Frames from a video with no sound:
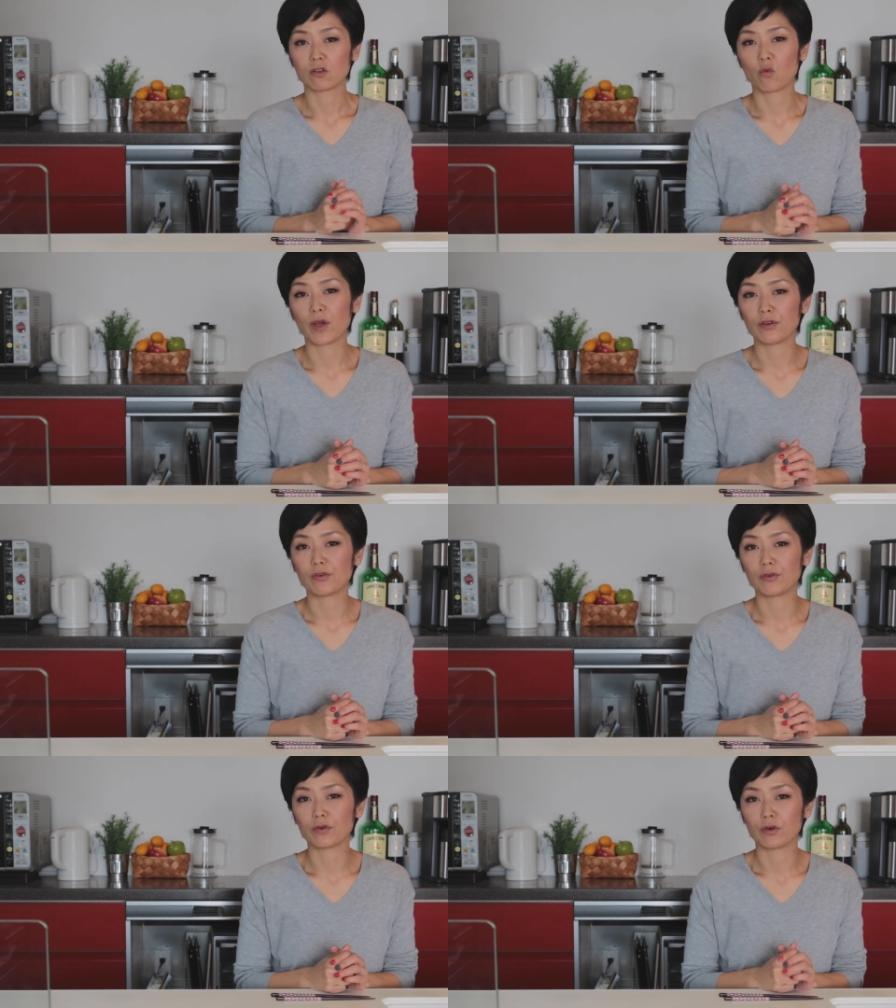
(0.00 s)
So when
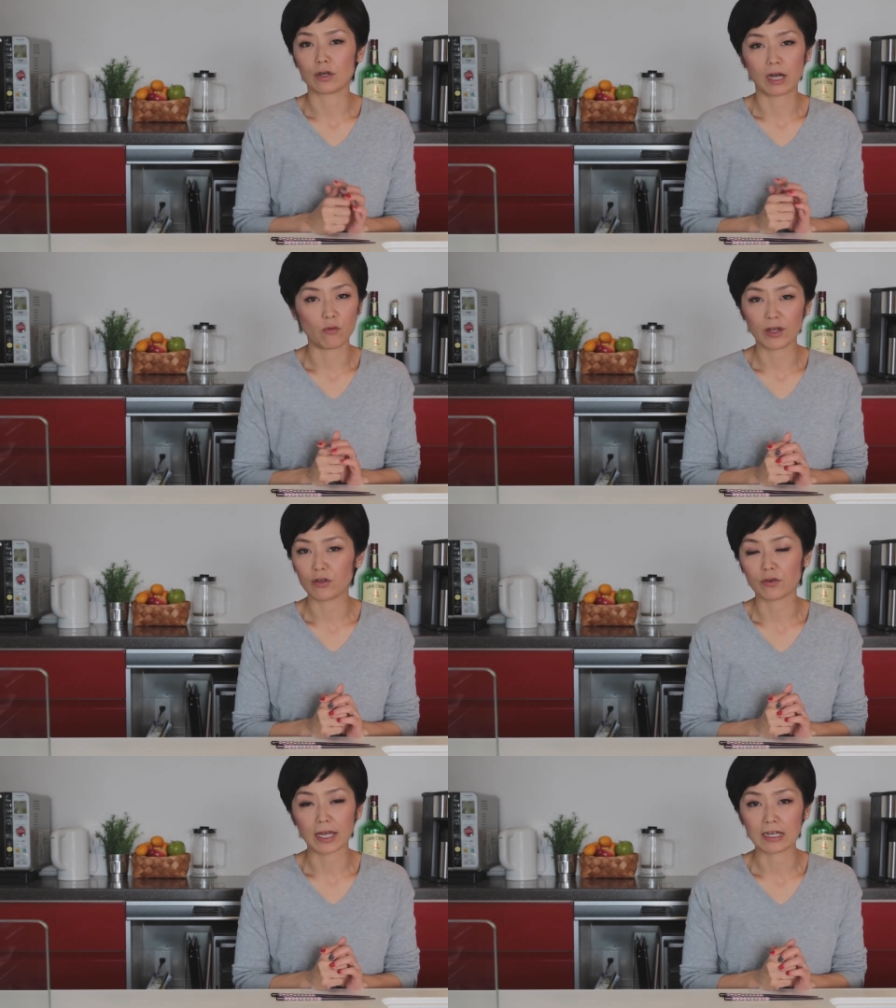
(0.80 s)

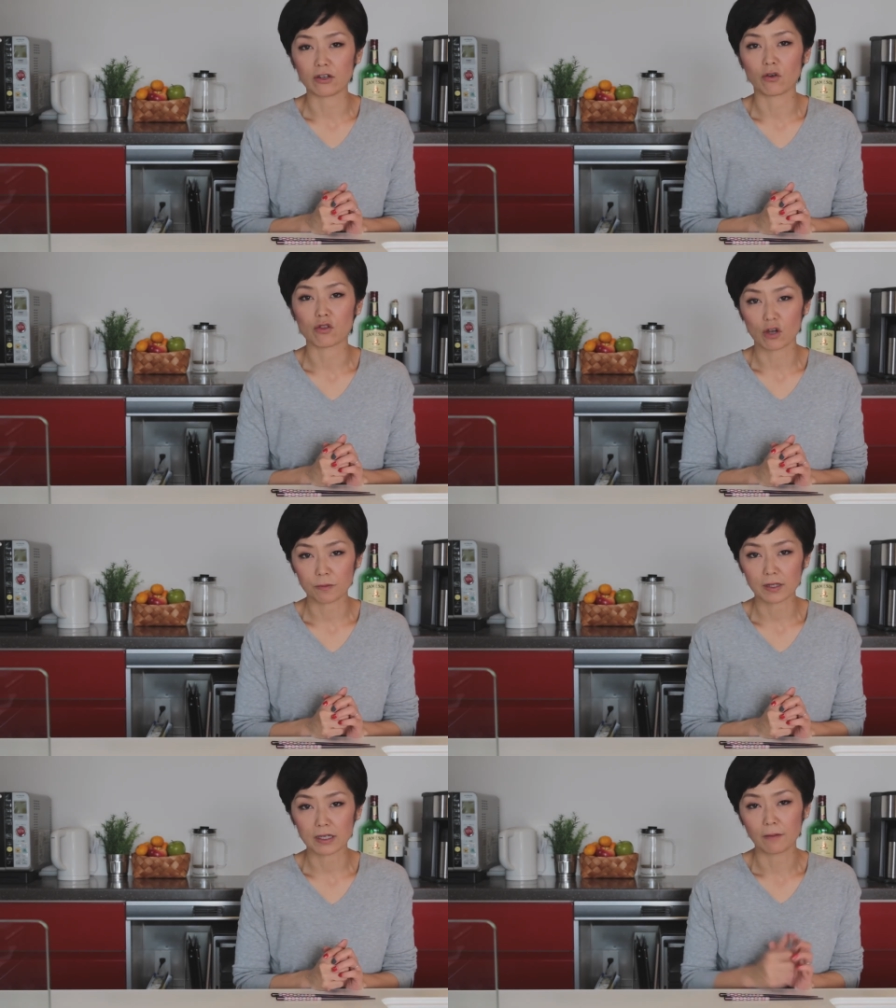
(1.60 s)
you're getting your
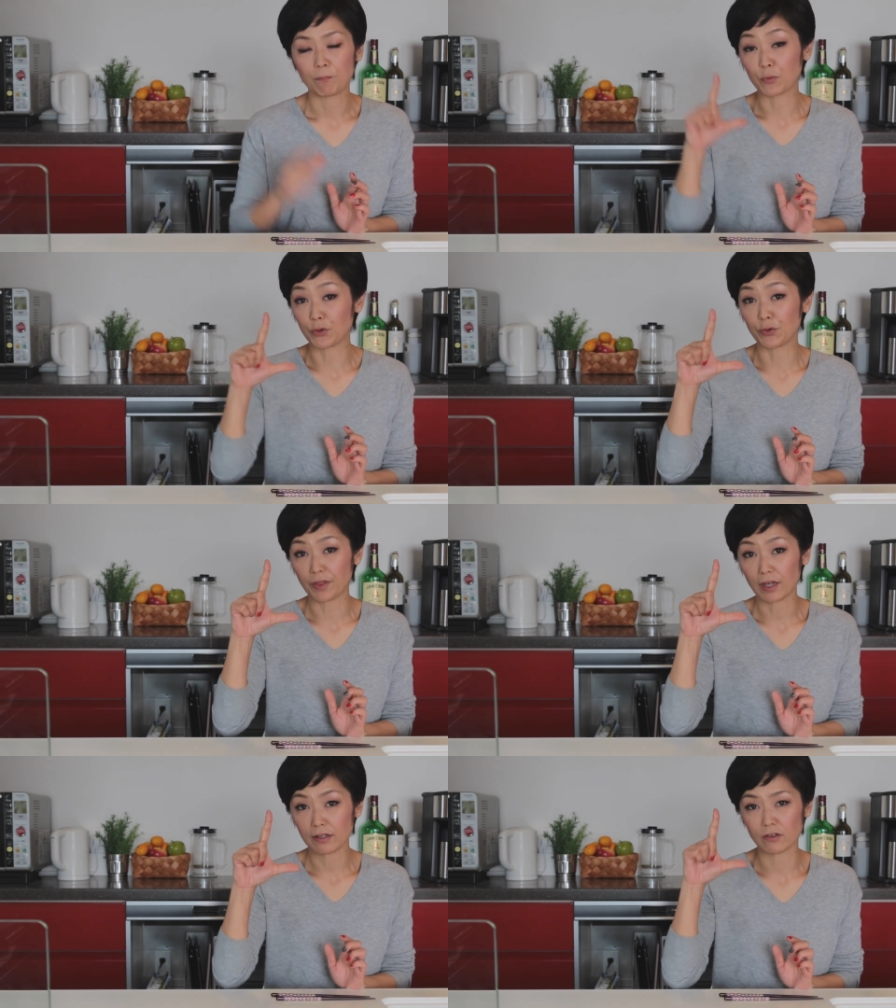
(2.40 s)
chopstick, do
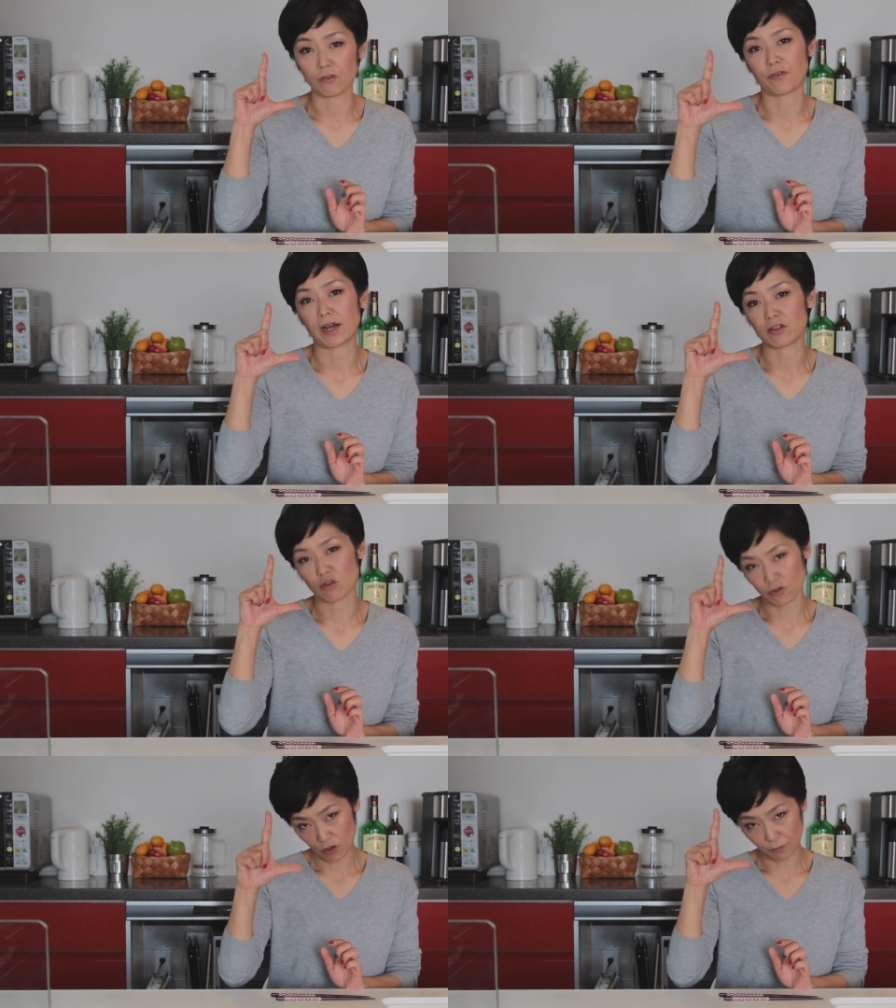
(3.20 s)
this to find
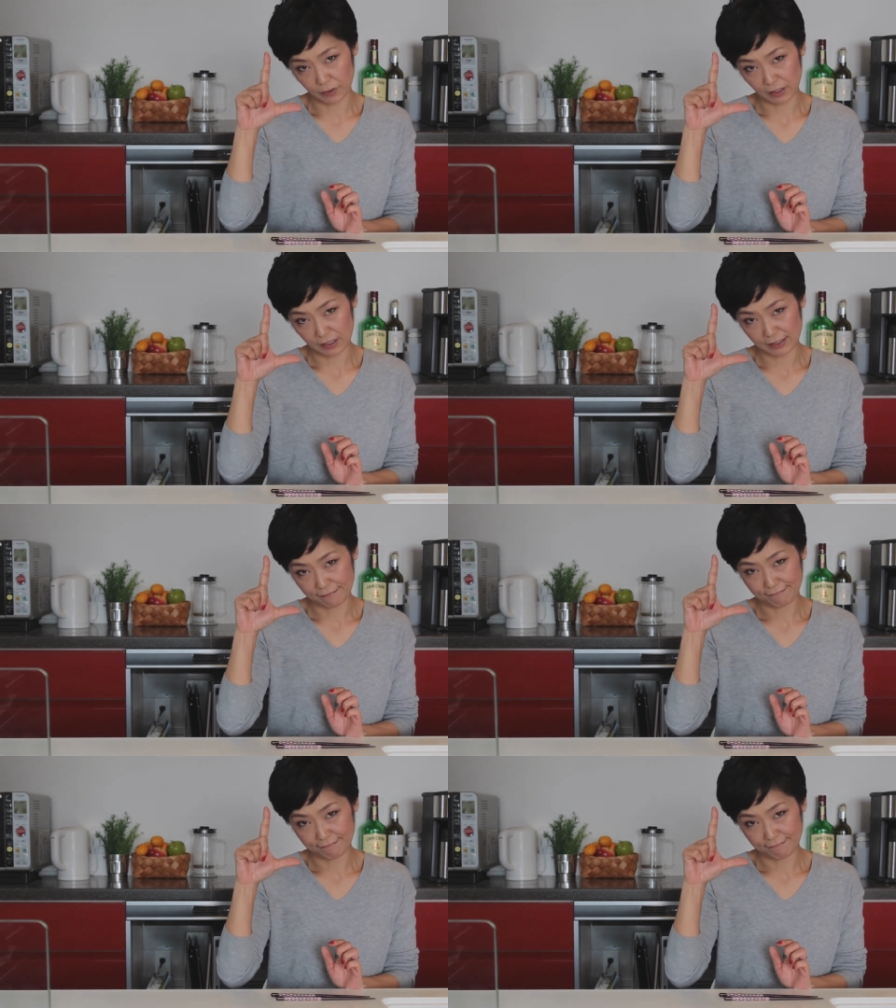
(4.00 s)
your chopsticks.